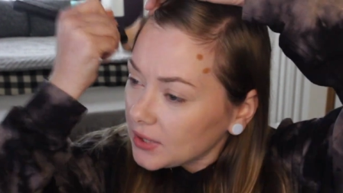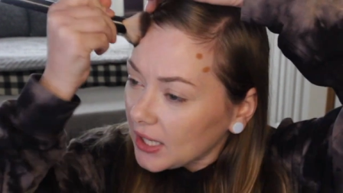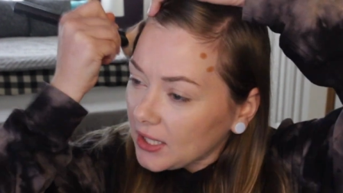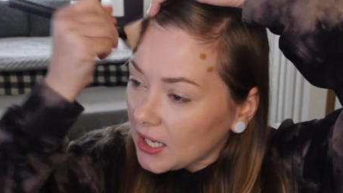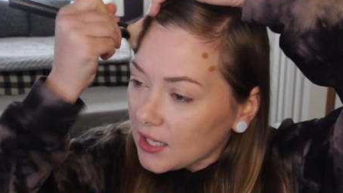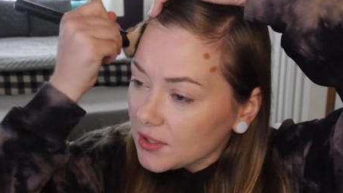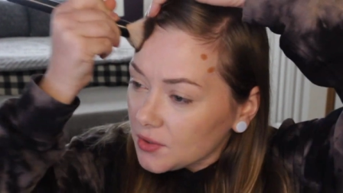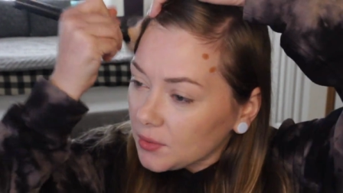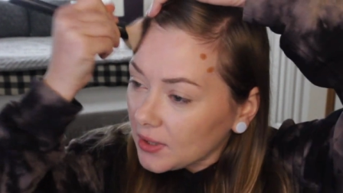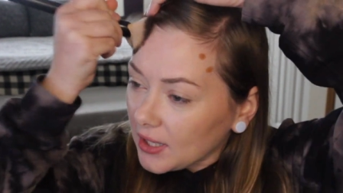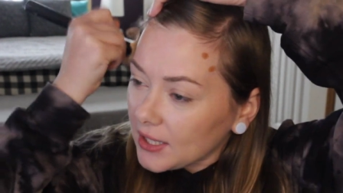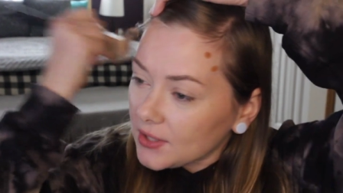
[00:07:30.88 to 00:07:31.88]
When I
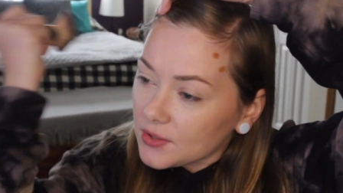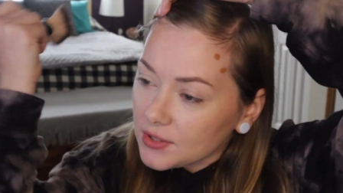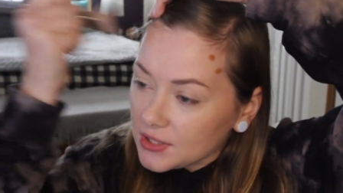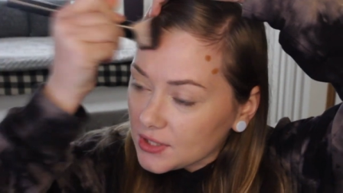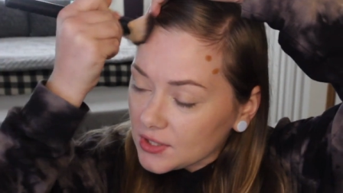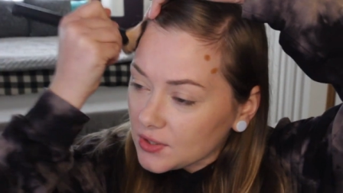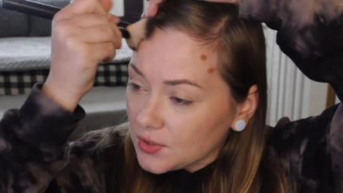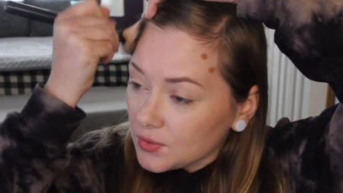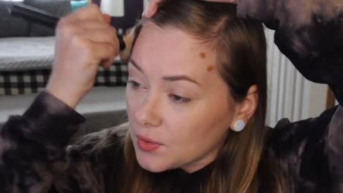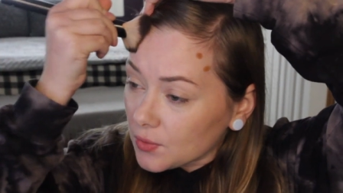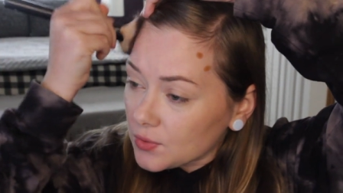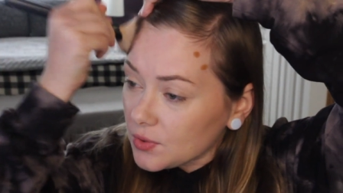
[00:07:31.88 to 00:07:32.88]
contour, I usually just do
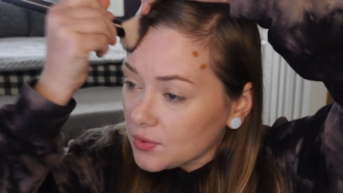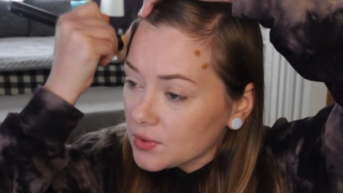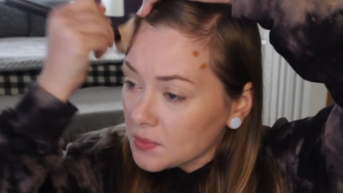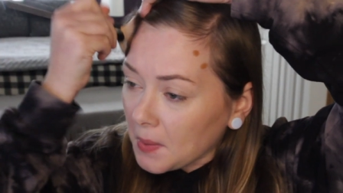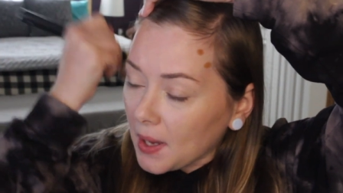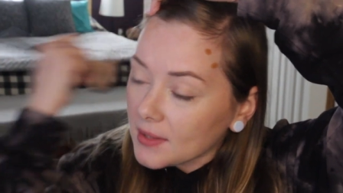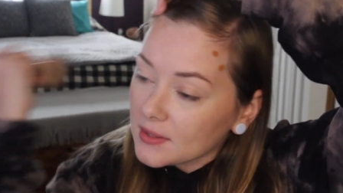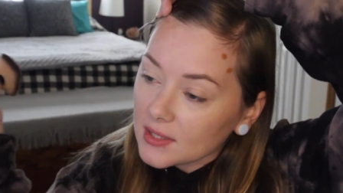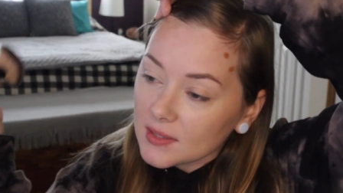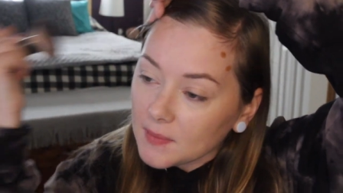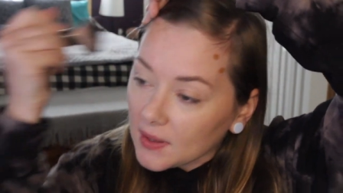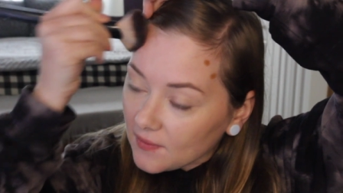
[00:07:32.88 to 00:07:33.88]
those two spots
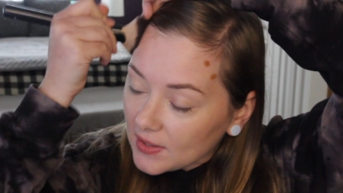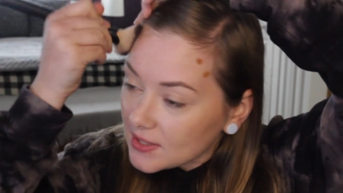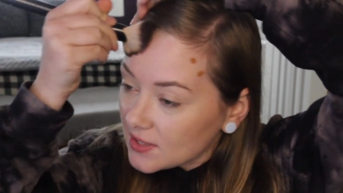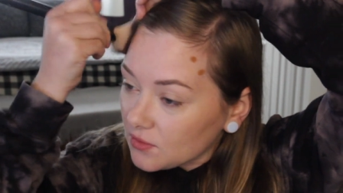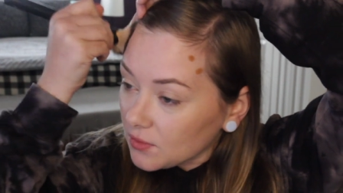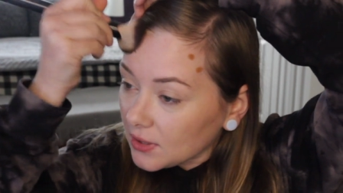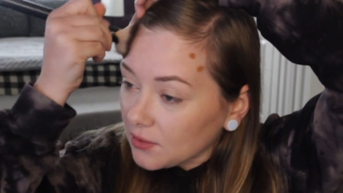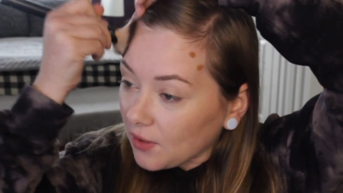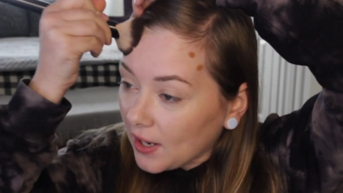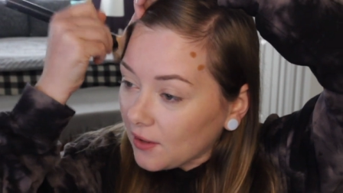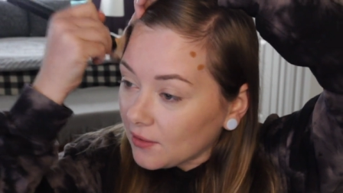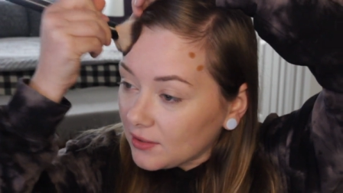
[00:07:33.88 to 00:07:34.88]
because my face is really
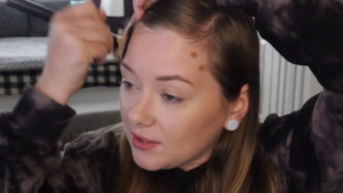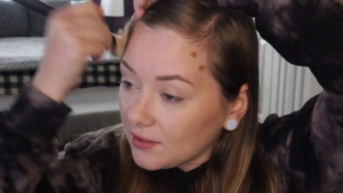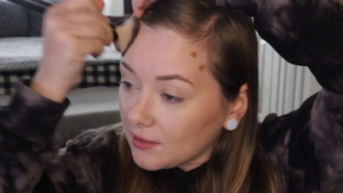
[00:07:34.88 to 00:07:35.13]
round.